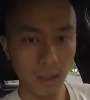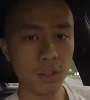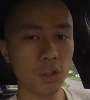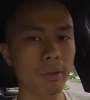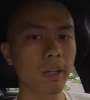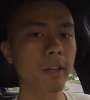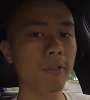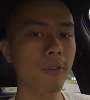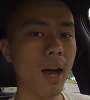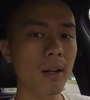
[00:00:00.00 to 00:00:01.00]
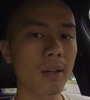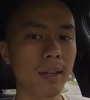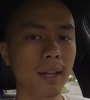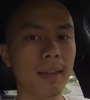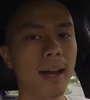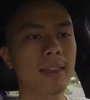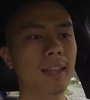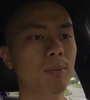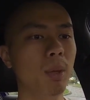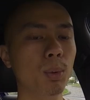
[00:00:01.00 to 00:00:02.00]
So really the final thing that I
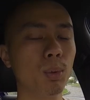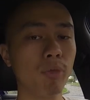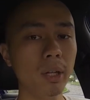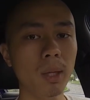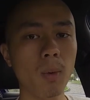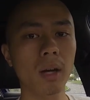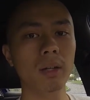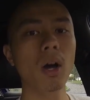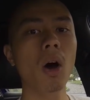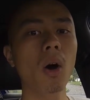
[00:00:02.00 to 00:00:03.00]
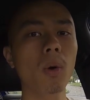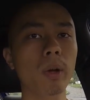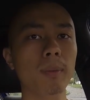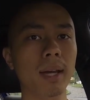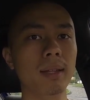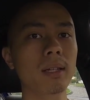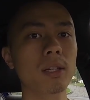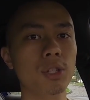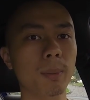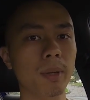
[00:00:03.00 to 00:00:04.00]
think people really want to know with my
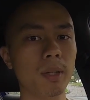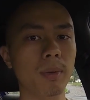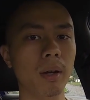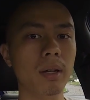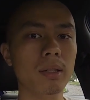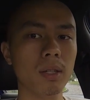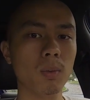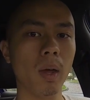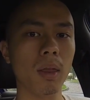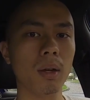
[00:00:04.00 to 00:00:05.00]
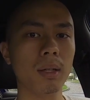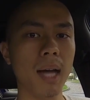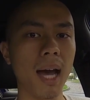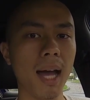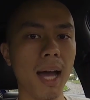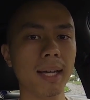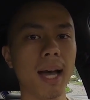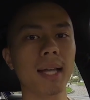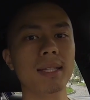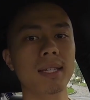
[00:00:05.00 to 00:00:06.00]
dealership experience is whether or not I
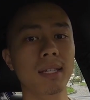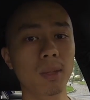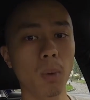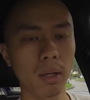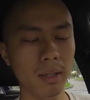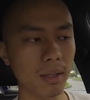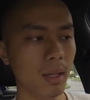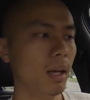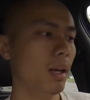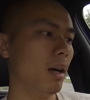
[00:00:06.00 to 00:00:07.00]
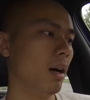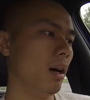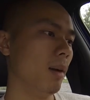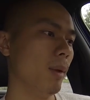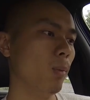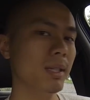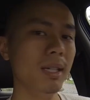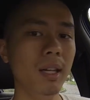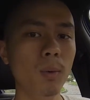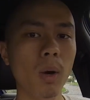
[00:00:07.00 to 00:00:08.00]
got TD1'd. And what
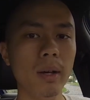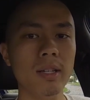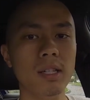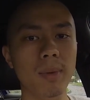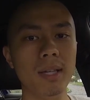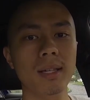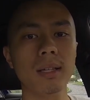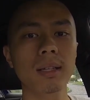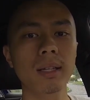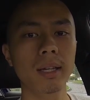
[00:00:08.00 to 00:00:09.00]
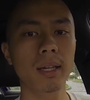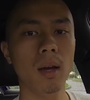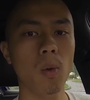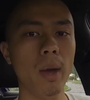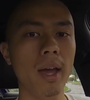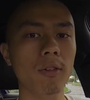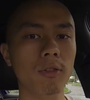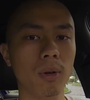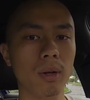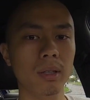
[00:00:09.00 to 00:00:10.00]
TD1 is basically a way
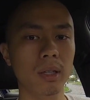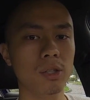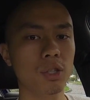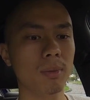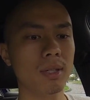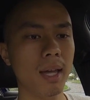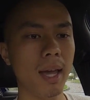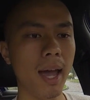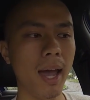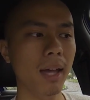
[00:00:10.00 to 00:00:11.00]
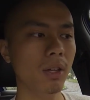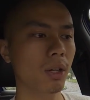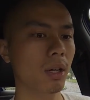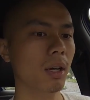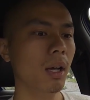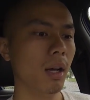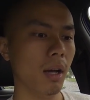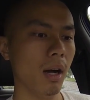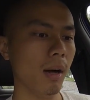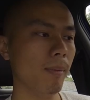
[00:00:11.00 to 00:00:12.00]
for the dealership to say, hey, your
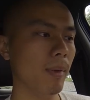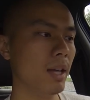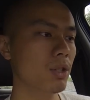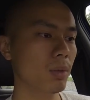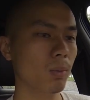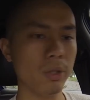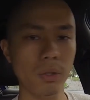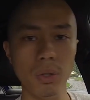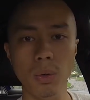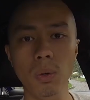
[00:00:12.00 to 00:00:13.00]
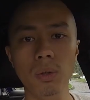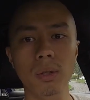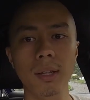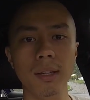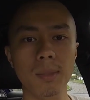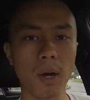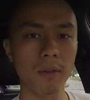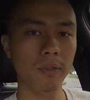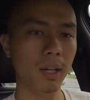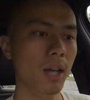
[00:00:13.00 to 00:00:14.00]
engine was tuned, you did this
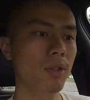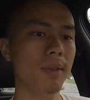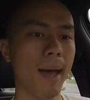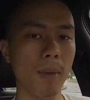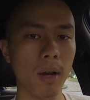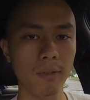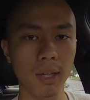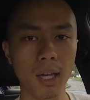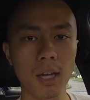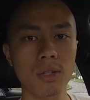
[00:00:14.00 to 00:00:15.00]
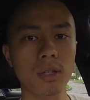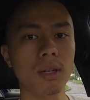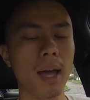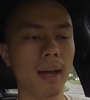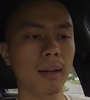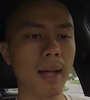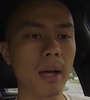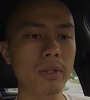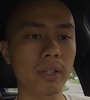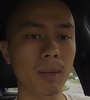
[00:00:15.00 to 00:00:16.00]
modification, that modification, and
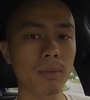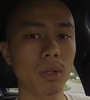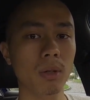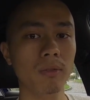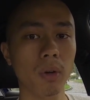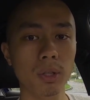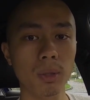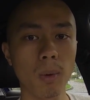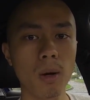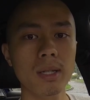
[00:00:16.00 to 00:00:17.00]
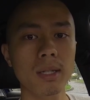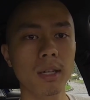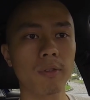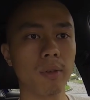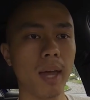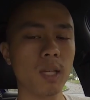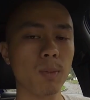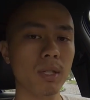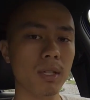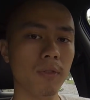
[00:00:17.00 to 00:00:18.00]
allows them to void your warranty for that
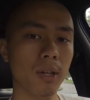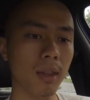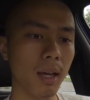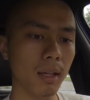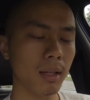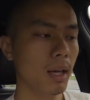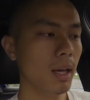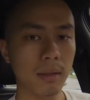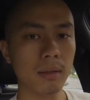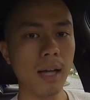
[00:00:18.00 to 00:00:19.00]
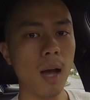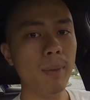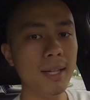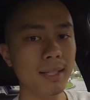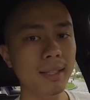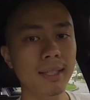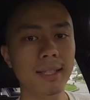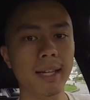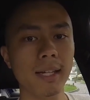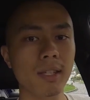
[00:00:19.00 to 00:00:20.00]
specific thing. Now, basically,
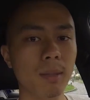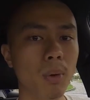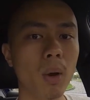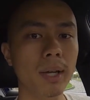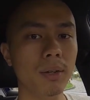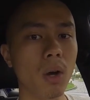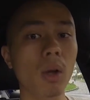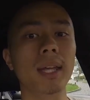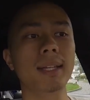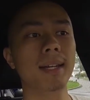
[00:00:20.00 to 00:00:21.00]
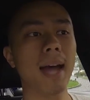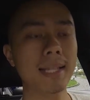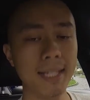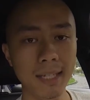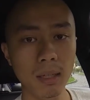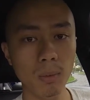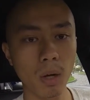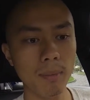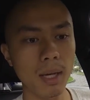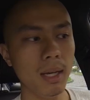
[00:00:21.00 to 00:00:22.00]
to get to the point, no, they did not
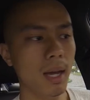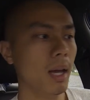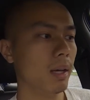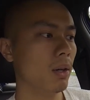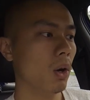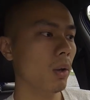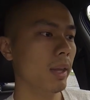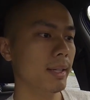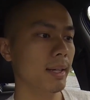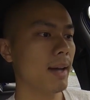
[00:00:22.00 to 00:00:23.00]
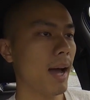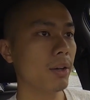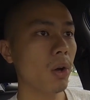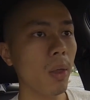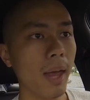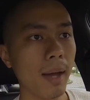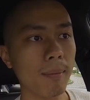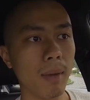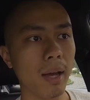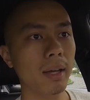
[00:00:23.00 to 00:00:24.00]
TD1 me. No, they did not know
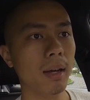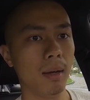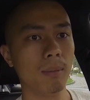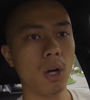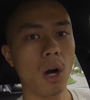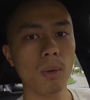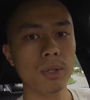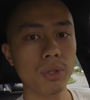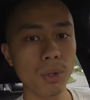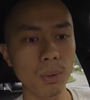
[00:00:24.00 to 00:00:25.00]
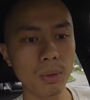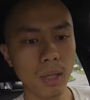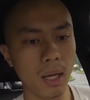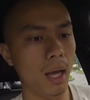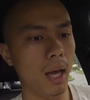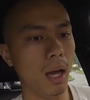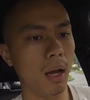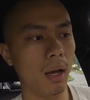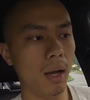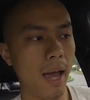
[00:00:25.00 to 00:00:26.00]
that my car was tuned
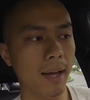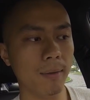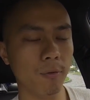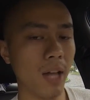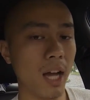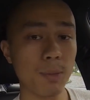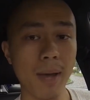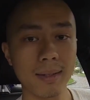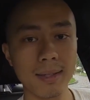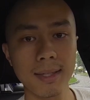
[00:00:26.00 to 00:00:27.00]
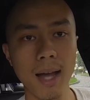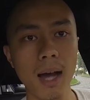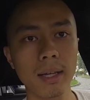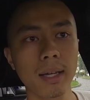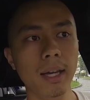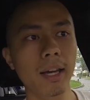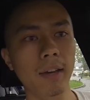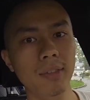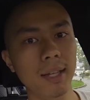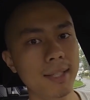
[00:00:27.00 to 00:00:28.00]
and flashed back to stock.
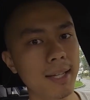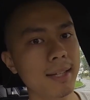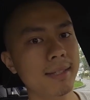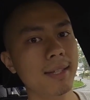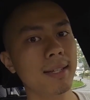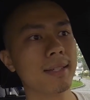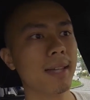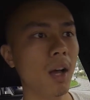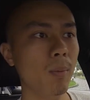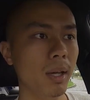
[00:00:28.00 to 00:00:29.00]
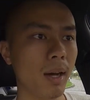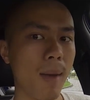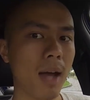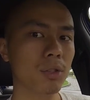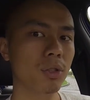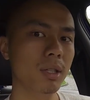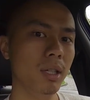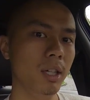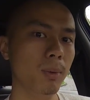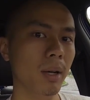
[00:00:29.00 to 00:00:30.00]
If they did and didn't tell me and I'm actually
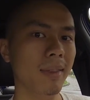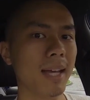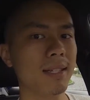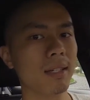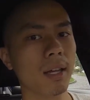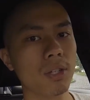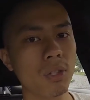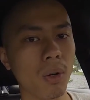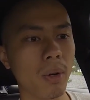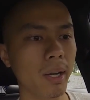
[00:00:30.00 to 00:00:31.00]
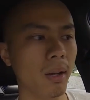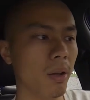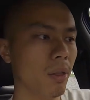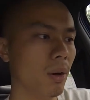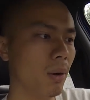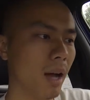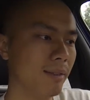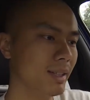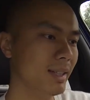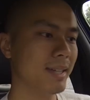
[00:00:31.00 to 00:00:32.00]
TD1, that's another story, although I
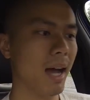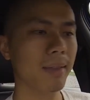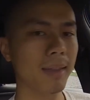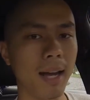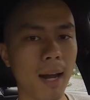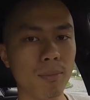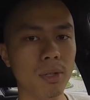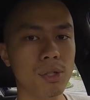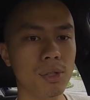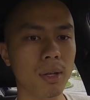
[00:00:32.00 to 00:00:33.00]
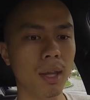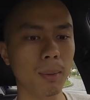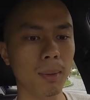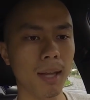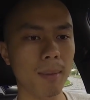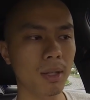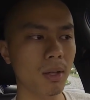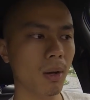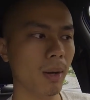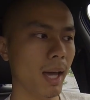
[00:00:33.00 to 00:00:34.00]
really doubt that. I'm pretty sure they would let me
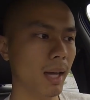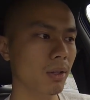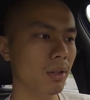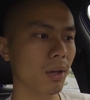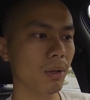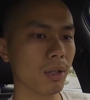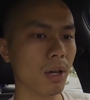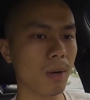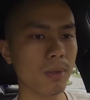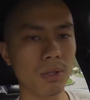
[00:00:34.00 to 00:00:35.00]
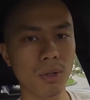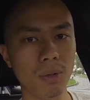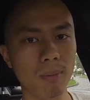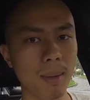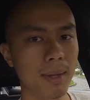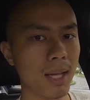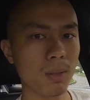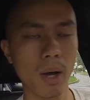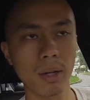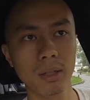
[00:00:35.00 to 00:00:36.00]
know, hey, you know, your car was tuned, maybe
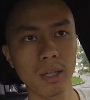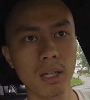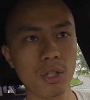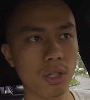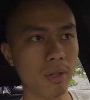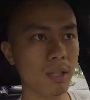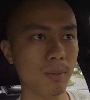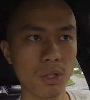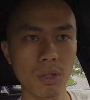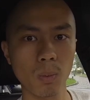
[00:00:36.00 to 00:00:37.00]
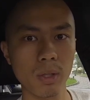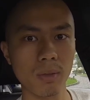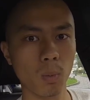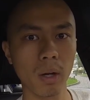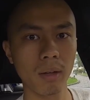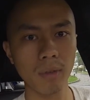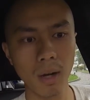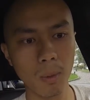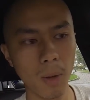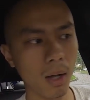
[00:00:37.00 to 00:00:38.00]
that's why your Dsg transmission wasn't working
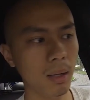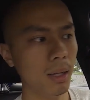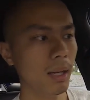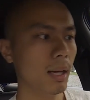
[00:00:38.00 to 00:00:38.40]
very well.